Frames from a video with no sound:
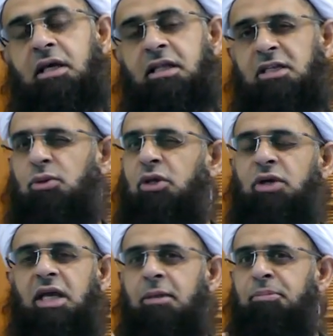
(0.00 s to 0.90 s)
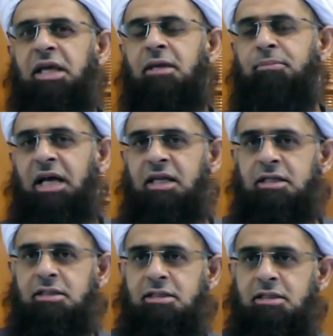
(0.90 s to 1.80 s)
That's why you get a big
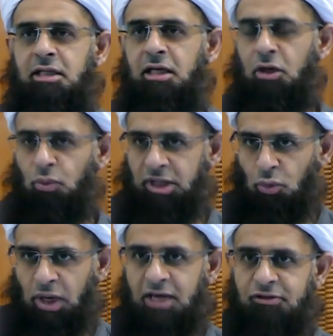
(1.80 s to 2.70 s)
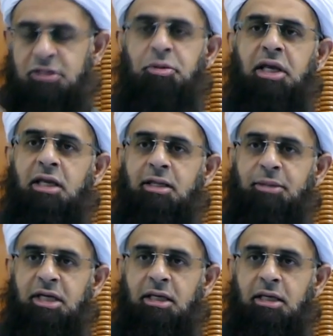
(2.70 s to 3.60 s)
imbalance when the wife is bringing in the
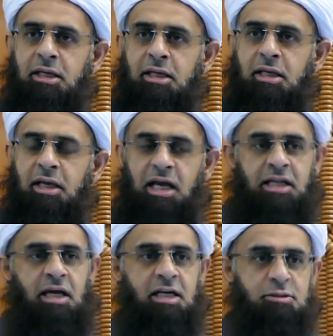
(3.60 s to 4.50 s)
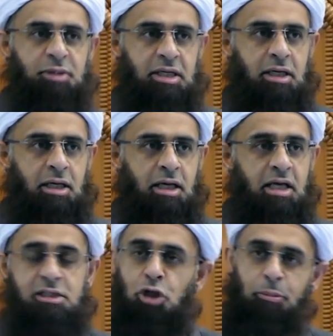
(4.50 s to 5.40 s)
money and the husband
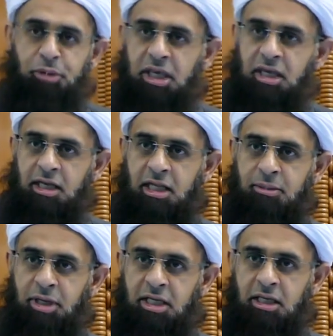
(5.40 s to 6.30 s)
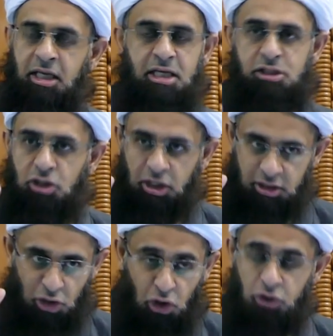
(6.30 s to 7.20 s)
is not bringing in any money, he's
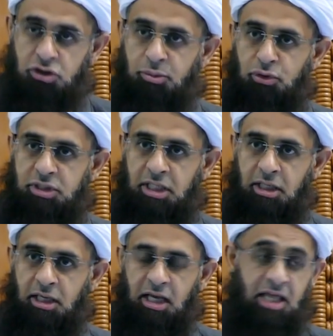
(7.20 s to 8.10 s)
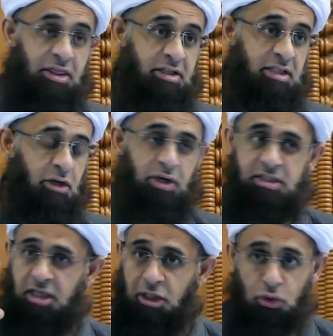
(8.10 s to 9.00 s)
not contributing, and thus it
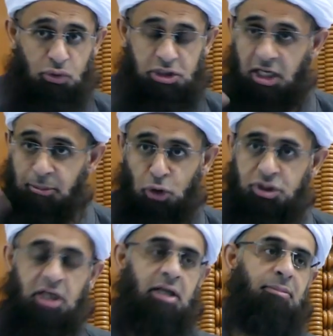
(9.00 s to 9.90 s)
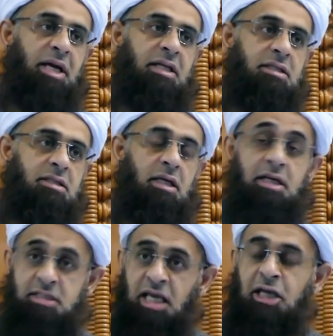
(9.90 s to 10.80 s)
creates a huge emotional imbalance,
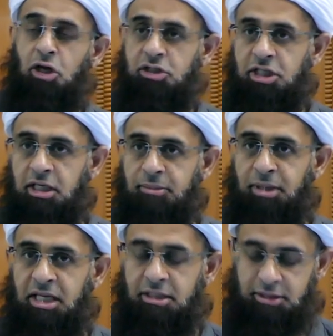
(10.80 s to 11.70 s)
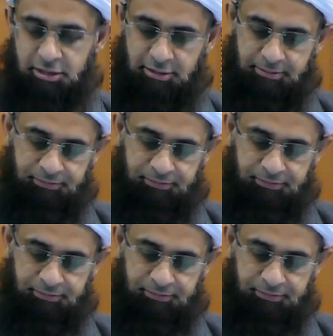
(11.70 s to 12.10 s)
psychological imbalance.